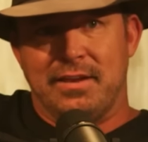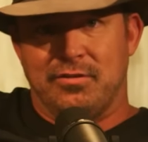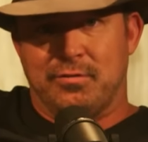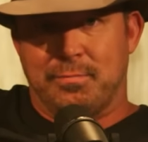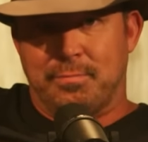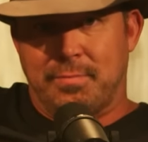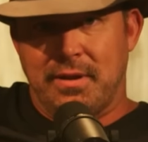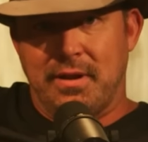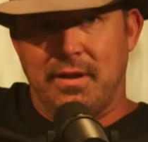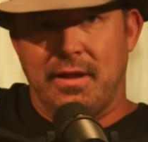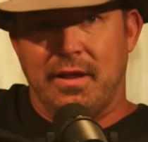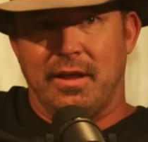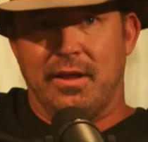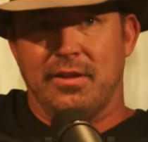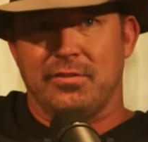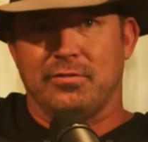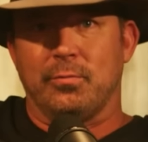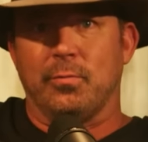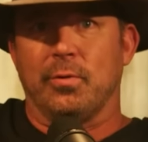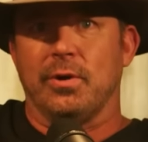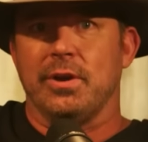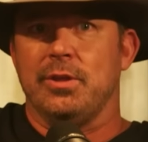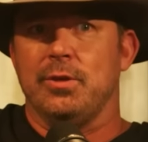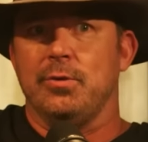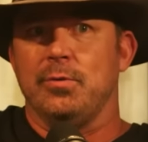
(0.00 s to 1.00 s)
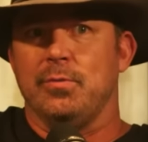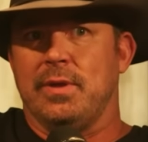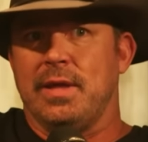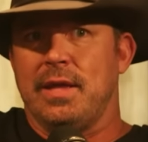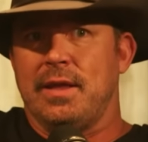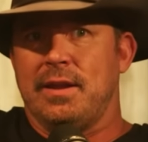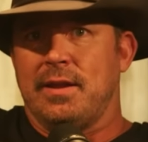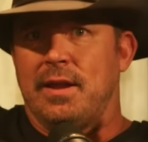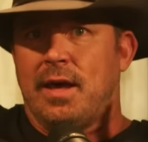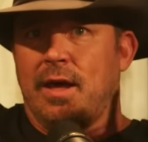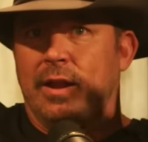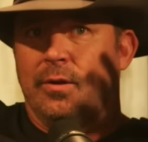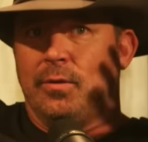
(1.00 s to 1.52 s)
Plus, where you
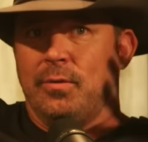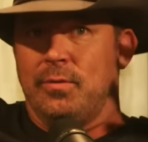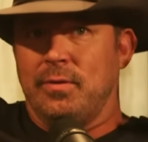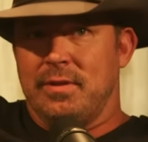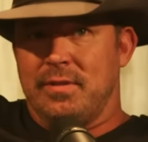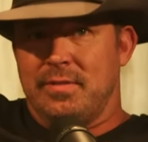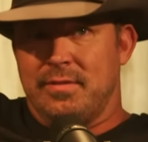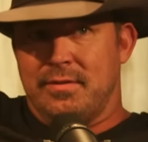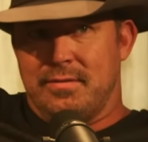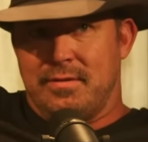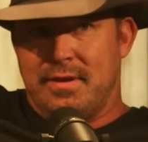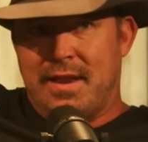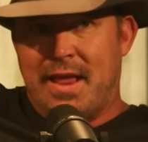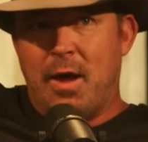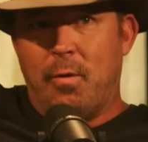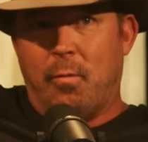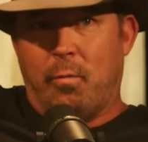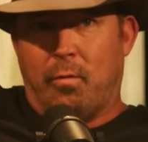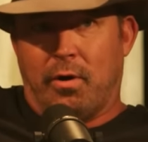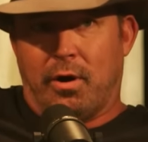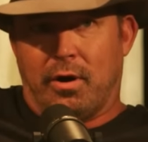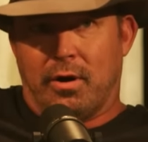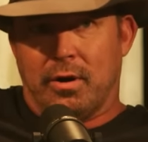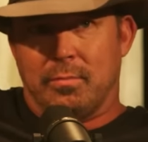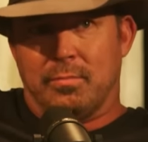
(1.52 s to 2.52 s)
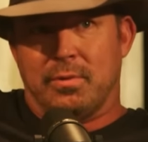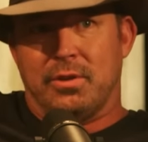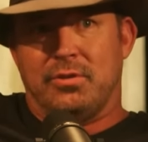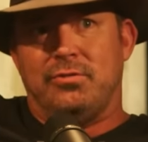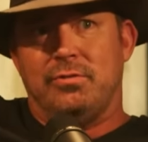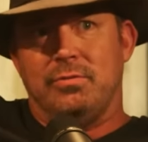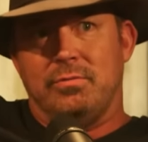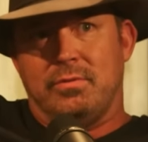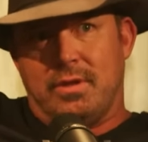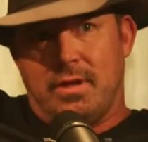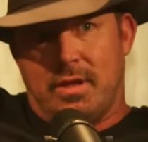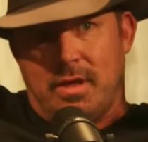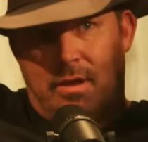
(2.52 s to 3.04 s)
get not only the network, but
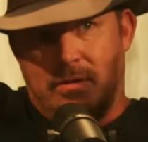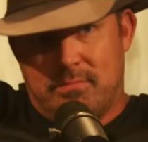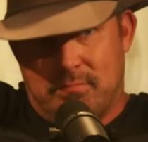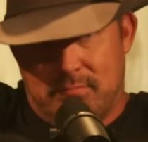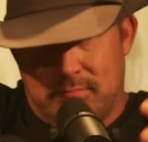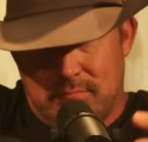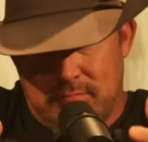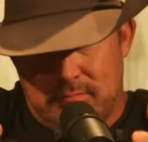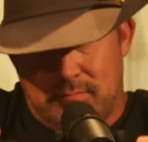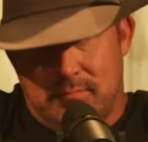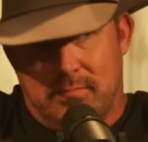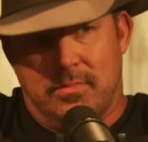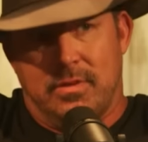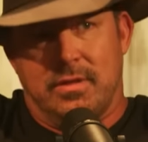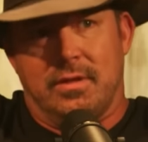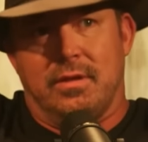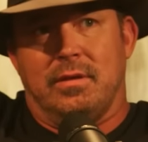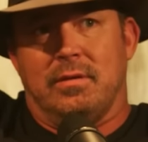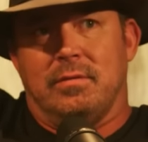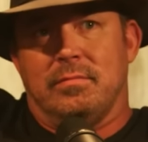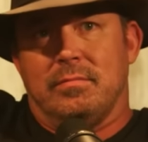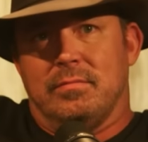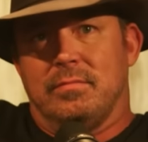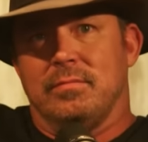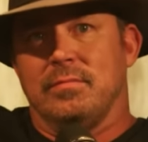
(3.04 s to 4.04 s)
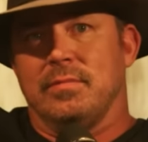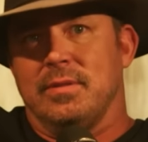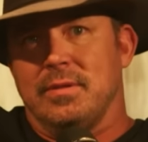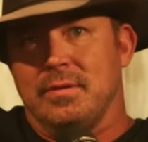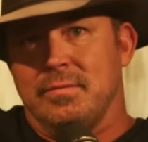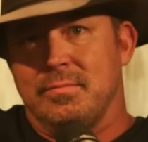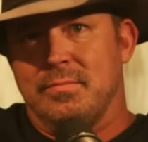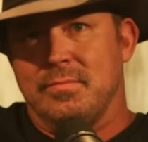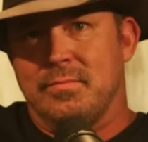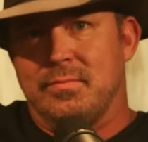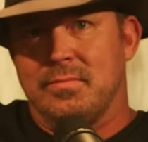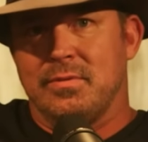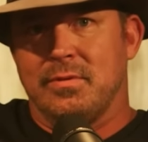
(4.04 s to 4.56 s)
you get the
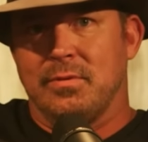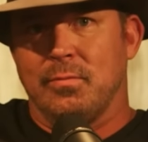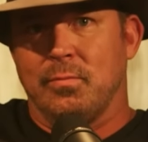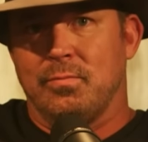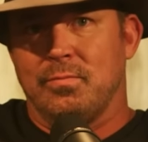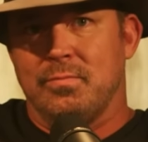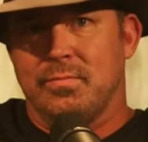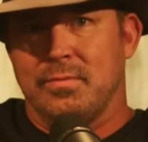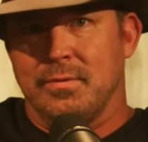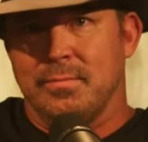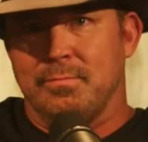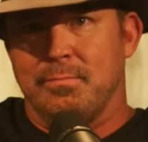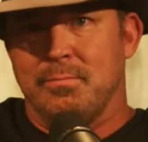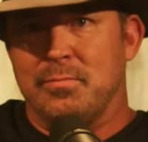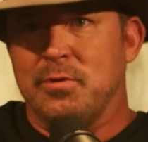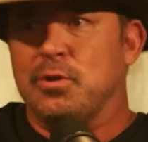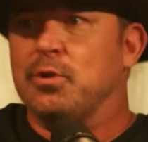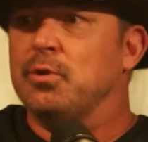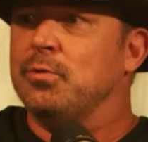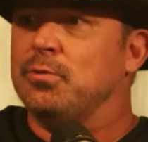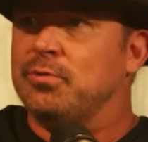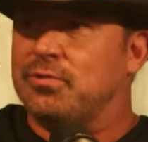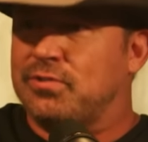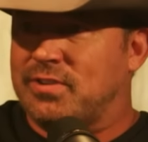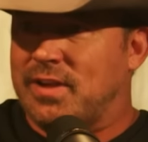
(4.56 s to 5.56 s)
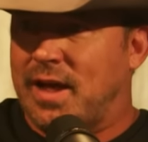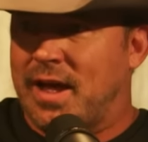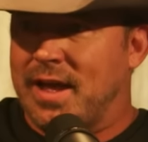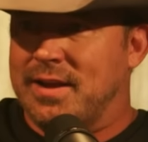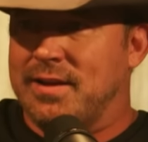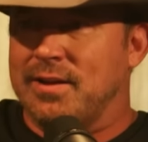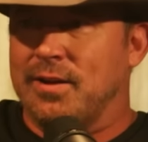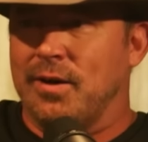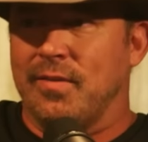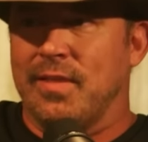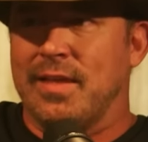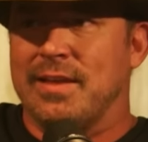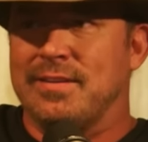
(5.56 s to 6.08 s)
news site
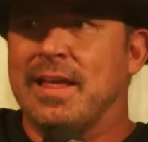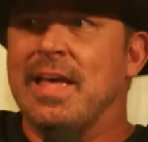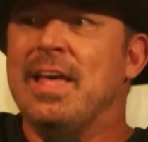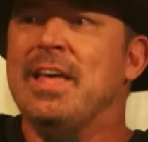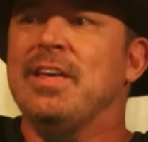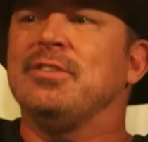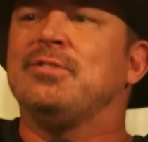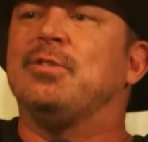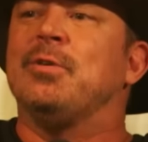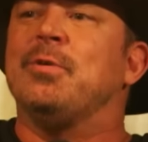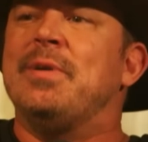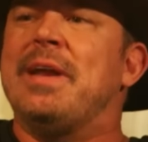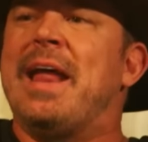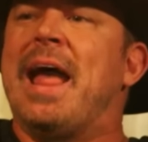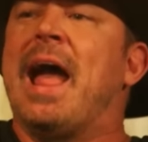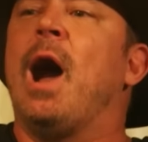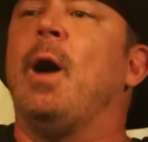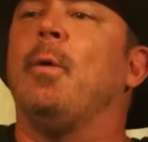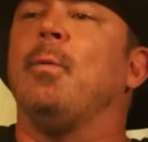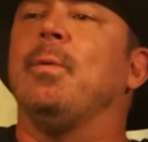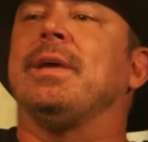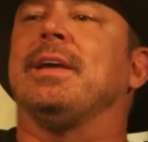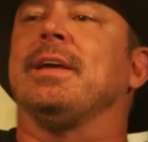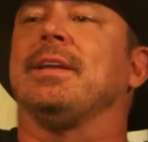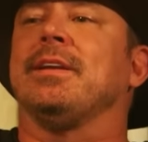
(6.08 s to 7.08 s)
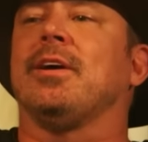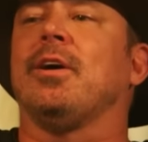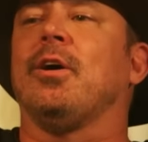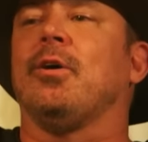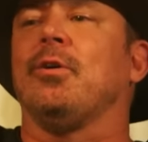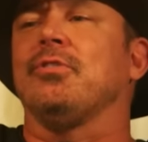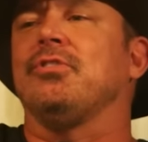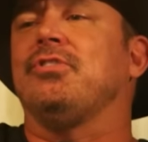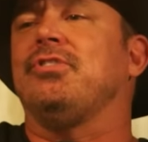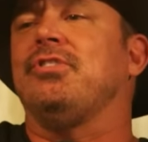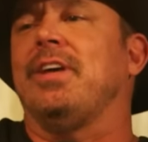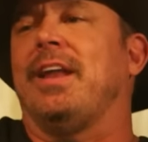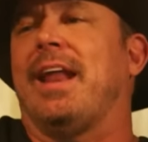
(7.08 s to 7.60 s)
and all that. So now we can
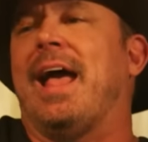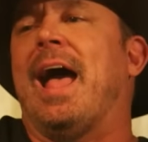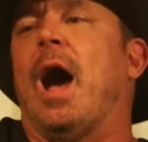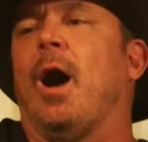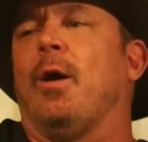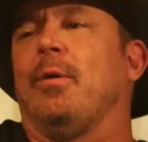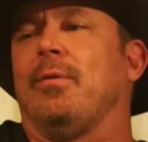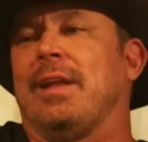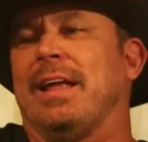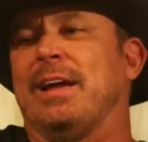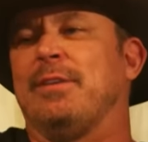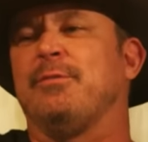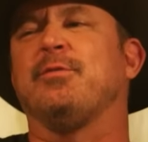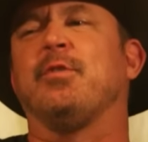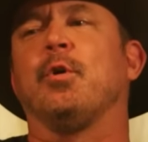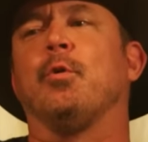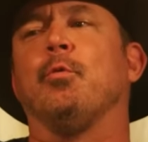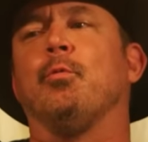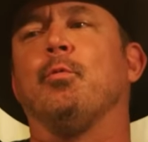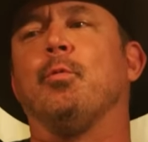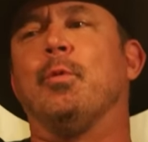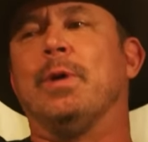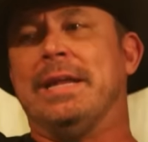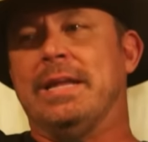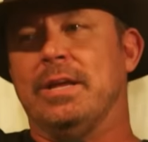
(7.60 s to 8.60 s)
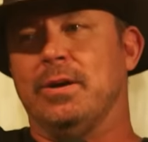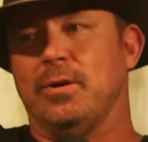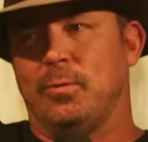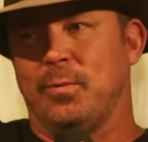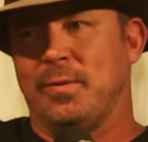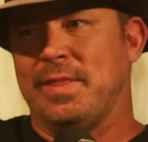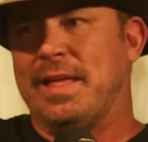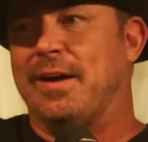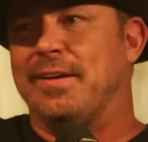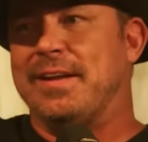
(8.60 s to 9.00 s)
call shit out, like, for real, without